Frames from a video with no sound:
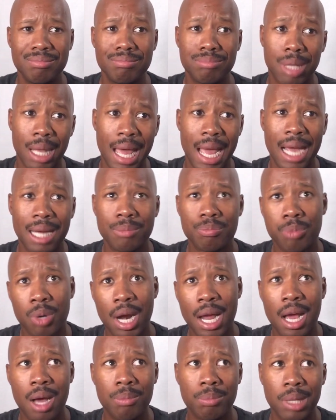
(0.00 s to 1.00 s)
black,
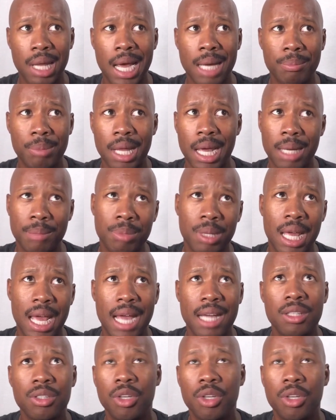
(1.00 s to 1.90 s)
brown, black, black, black,